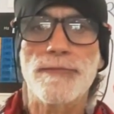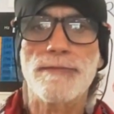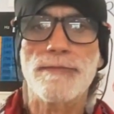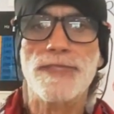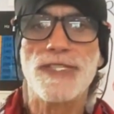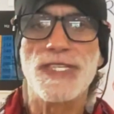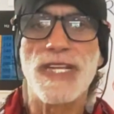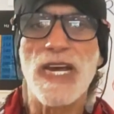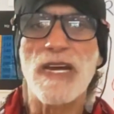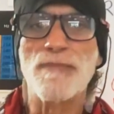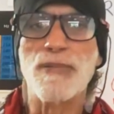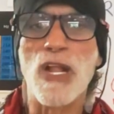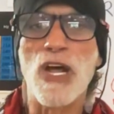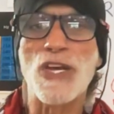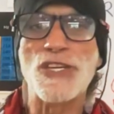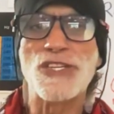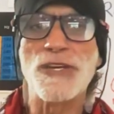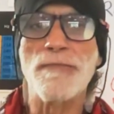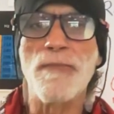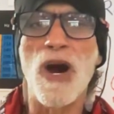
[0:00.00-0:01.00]

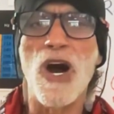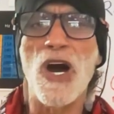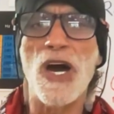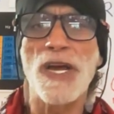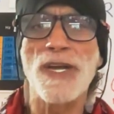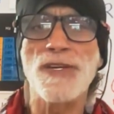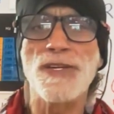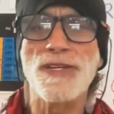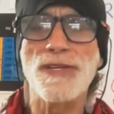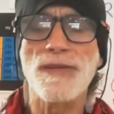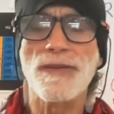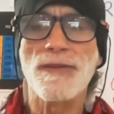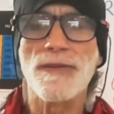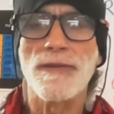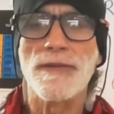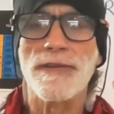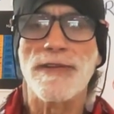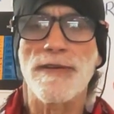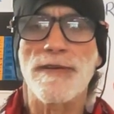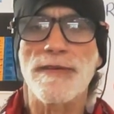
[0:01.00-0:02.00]
Stabilize your mind.
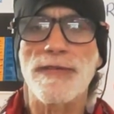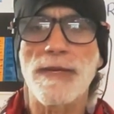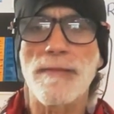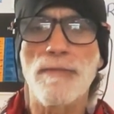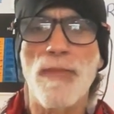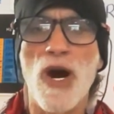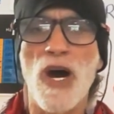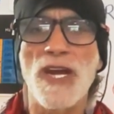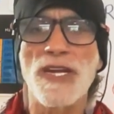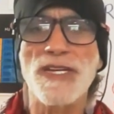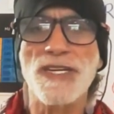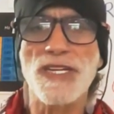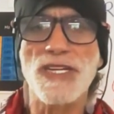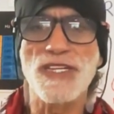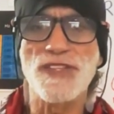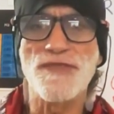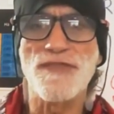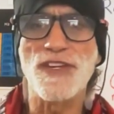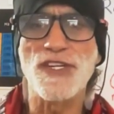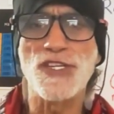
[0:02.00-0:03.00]
Your mind
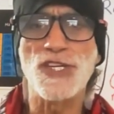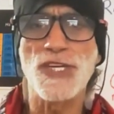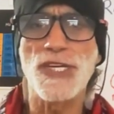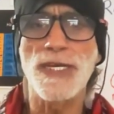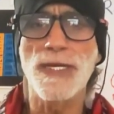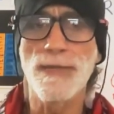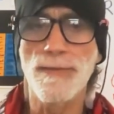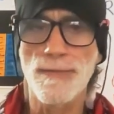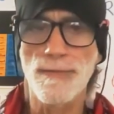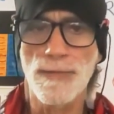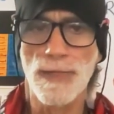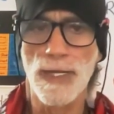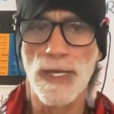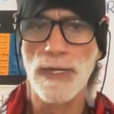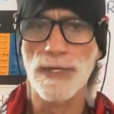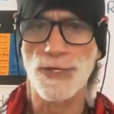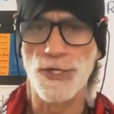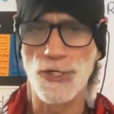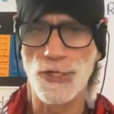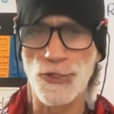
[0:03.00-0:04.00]
is fidgety.
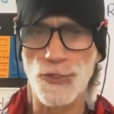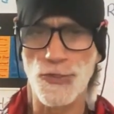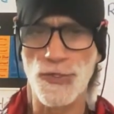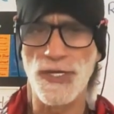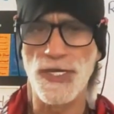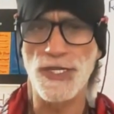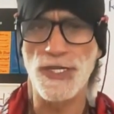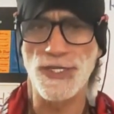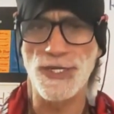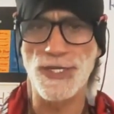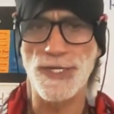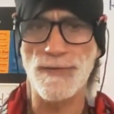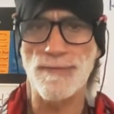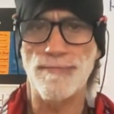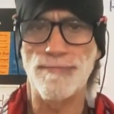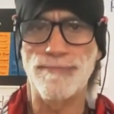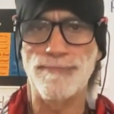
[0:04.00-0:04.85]
Just do this.